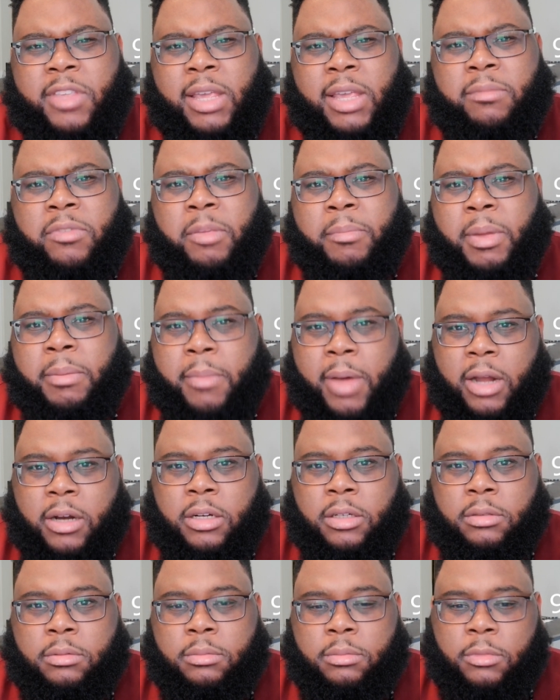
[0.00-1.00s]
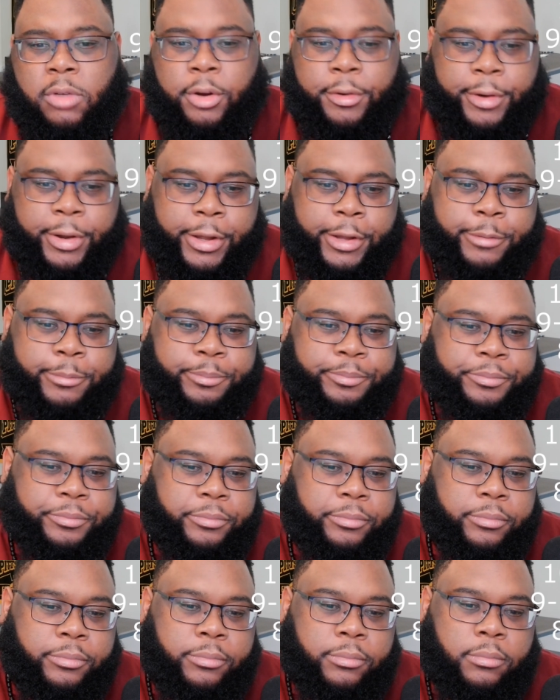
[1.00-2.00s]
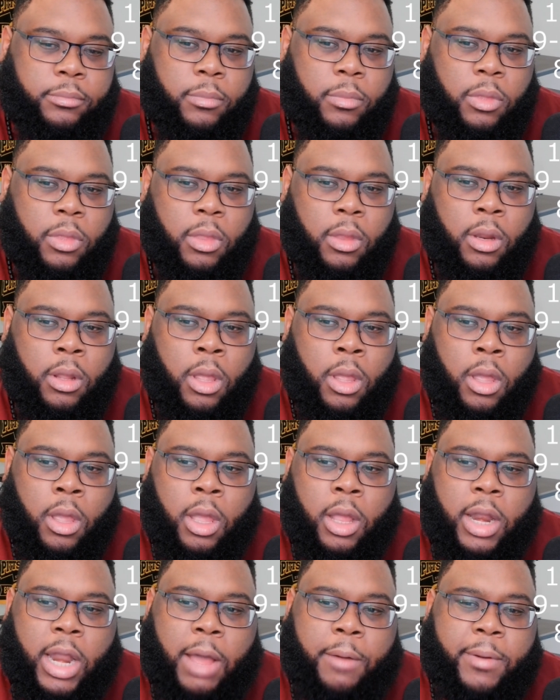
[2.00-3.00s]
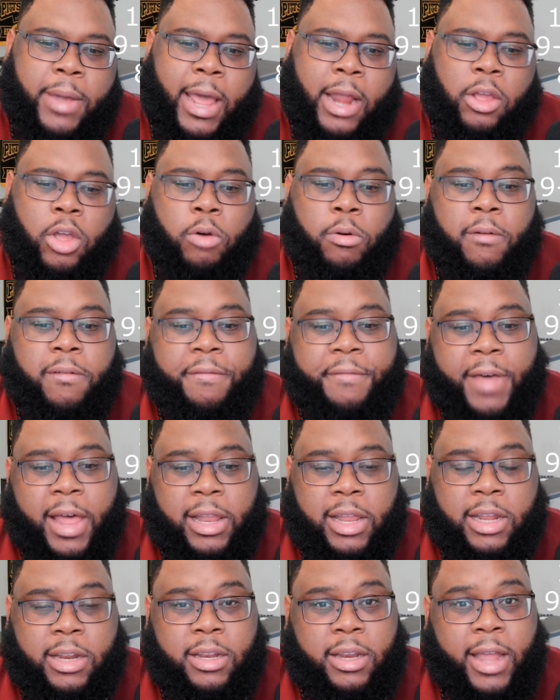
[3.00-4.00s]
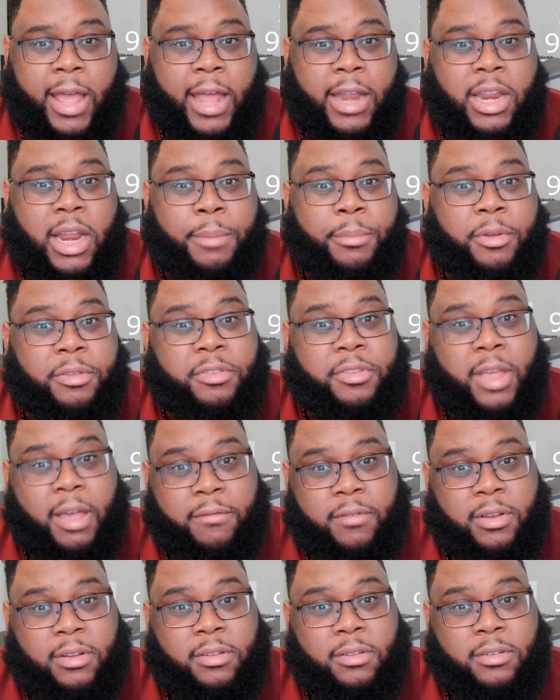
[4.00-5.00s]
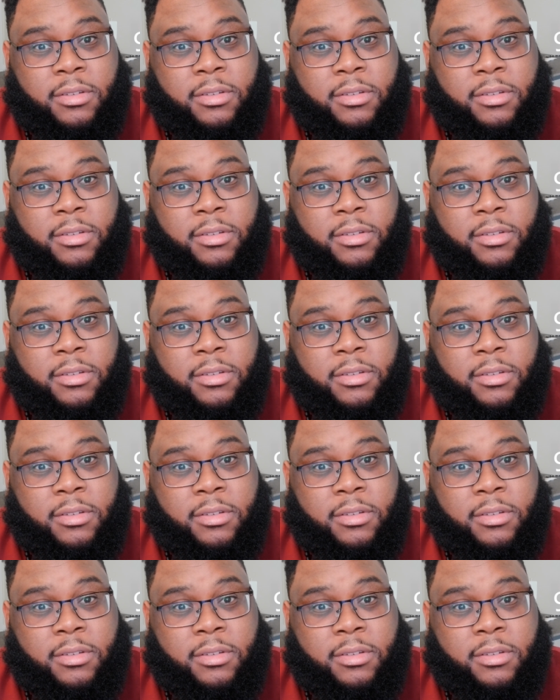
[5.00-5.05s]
seem to be better. All right. Now we got to go with Felon at number 7.